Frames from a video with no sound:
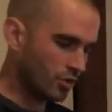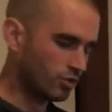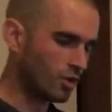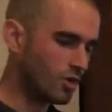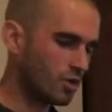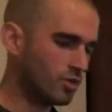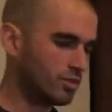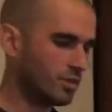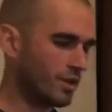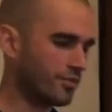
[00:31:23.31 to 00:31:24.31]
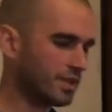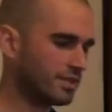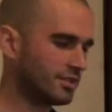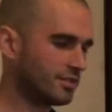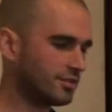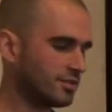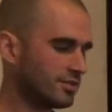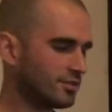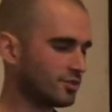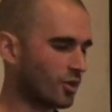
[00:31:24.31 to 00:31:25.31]
So I think
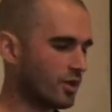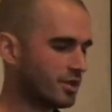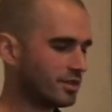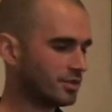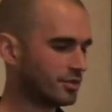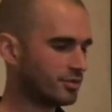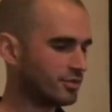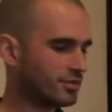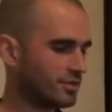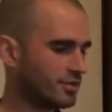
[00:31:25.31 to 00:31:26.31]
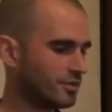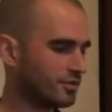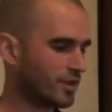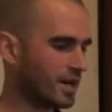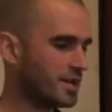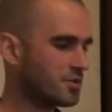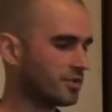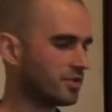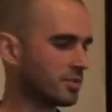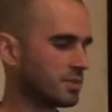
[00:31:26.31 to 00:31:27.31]
this story is, is very
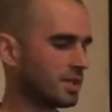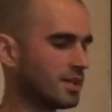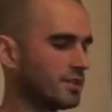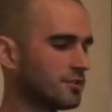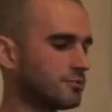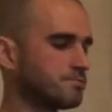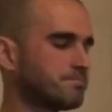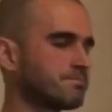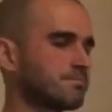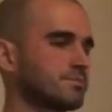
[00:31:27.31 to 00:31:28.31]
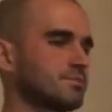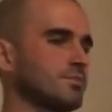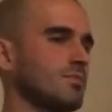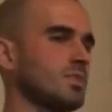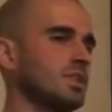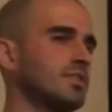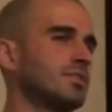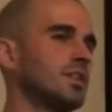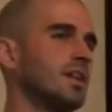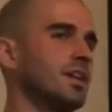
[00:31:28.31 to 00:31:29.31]
interesting because
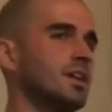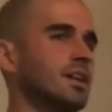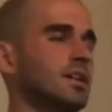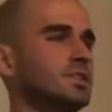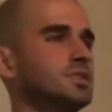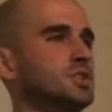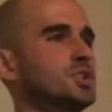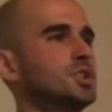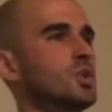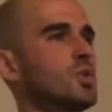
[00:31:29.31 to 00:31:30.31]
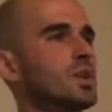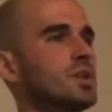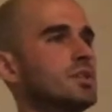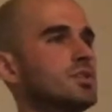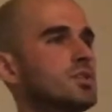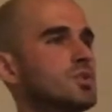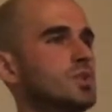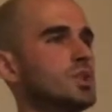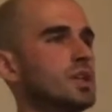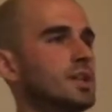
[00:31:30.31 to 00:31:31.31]
it's uh, showing
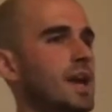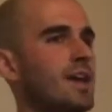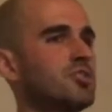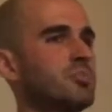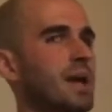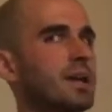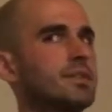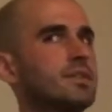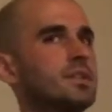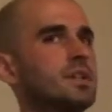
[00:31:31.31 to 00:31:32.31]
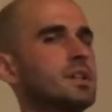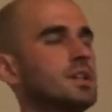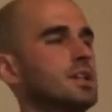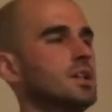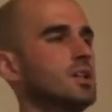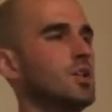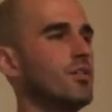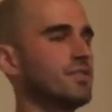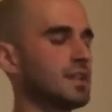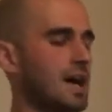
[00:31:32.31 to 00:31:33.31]
to another aspect
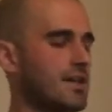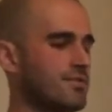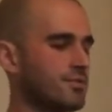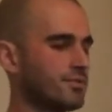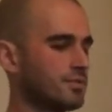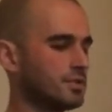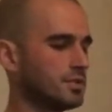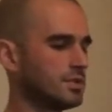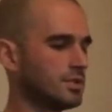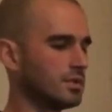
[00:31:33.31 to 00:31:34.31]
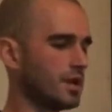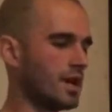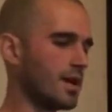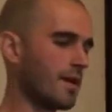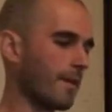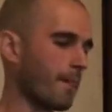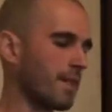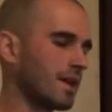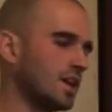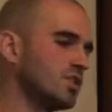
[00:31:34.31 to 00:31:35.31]
of life, uh,
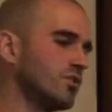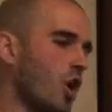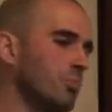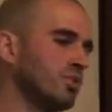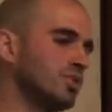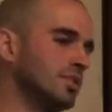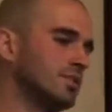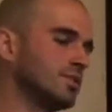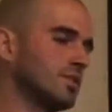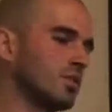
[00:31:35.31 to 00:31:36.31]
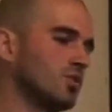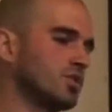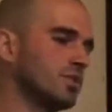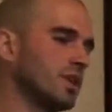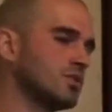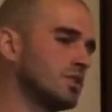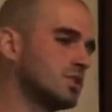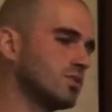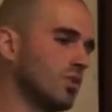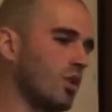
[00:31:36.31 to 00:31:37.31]
kind of opposite contradictory
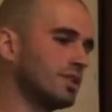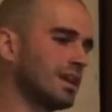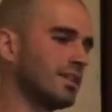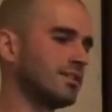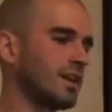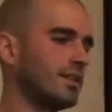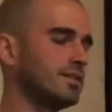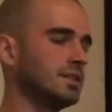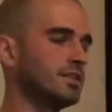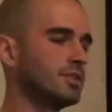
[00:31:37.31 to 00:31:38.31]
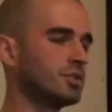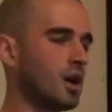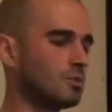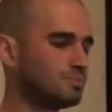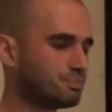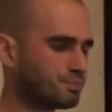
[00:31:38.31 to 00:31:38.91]
to all that I said until now.